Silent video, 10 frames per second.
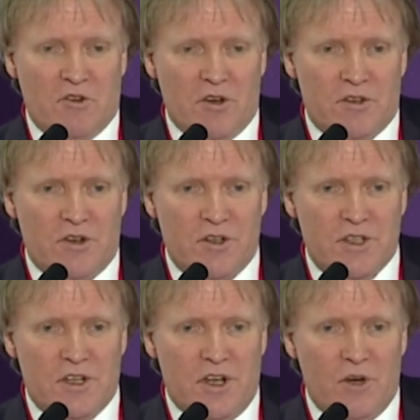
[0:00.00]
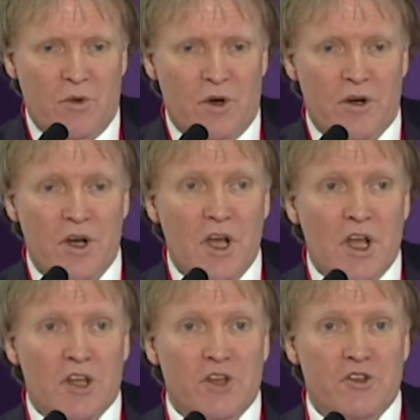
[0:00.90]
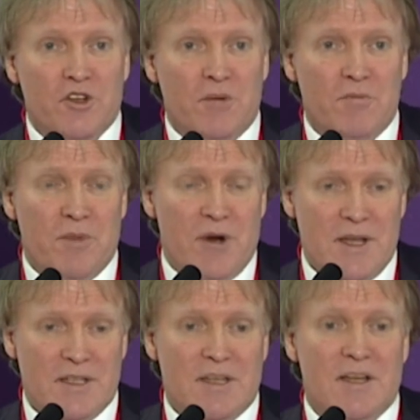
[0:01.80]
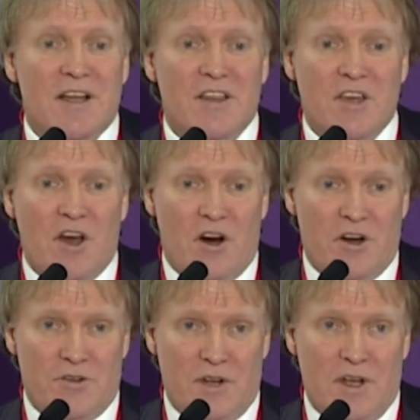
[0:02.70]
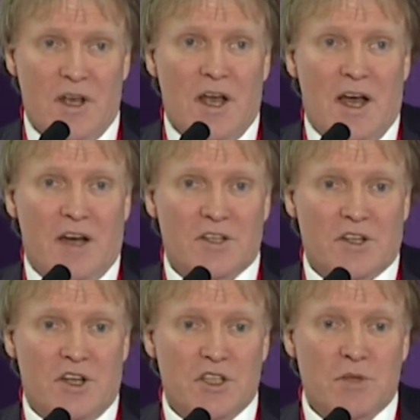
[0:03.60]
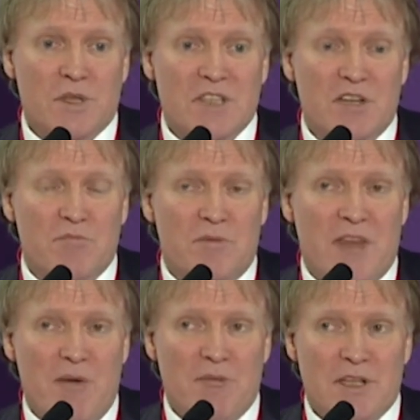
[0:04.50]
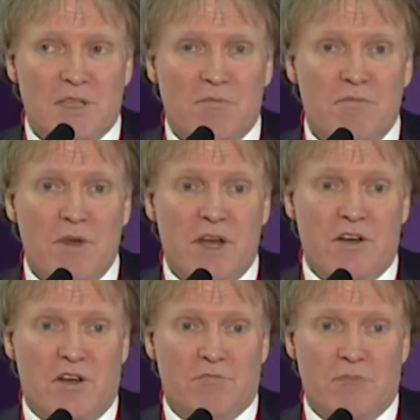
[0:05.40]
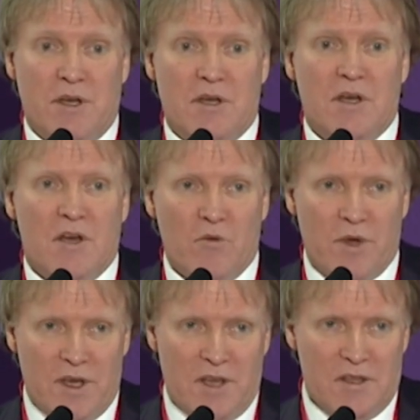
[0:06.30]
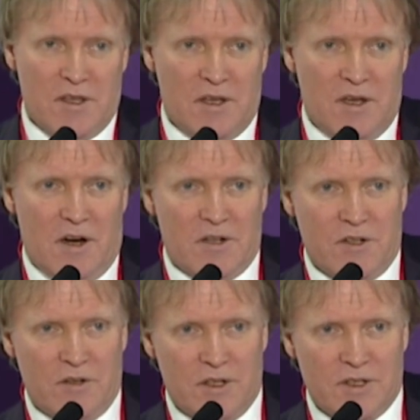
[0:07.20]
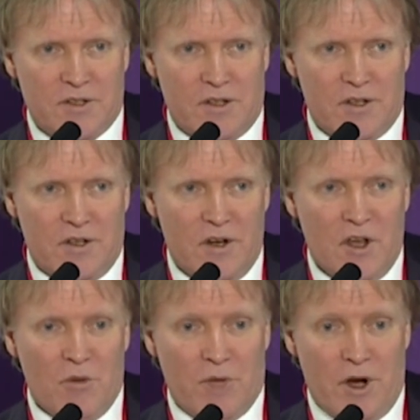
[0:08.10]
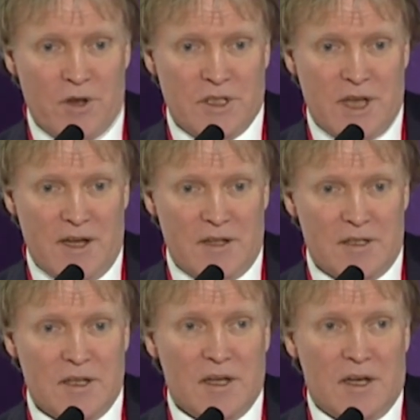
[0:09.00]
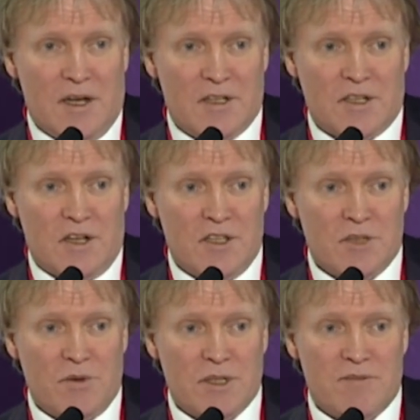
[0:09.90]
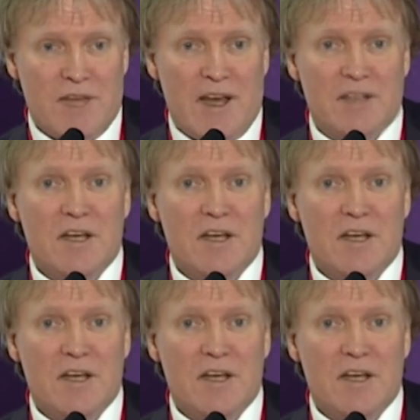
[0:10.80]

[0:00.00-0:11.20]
draws in a lot of water, that you're compressing the artery. And as a consequence, it, the embolism may not be within the arterial structure, but outside it. And as a consequence of that,